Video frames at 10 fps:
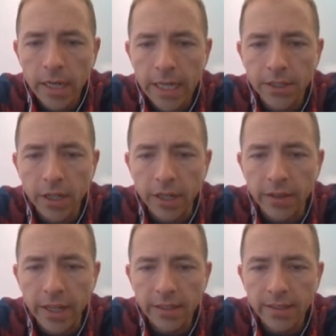It's going to
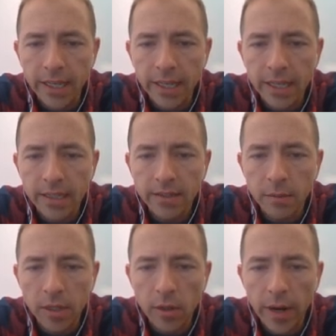then take its
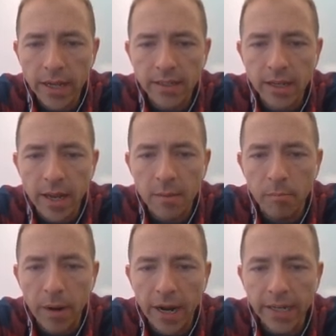amino acid
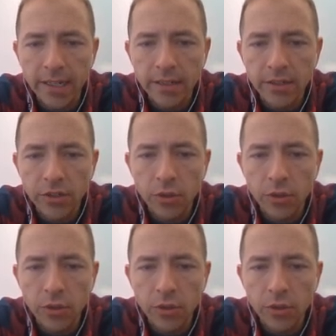and bind it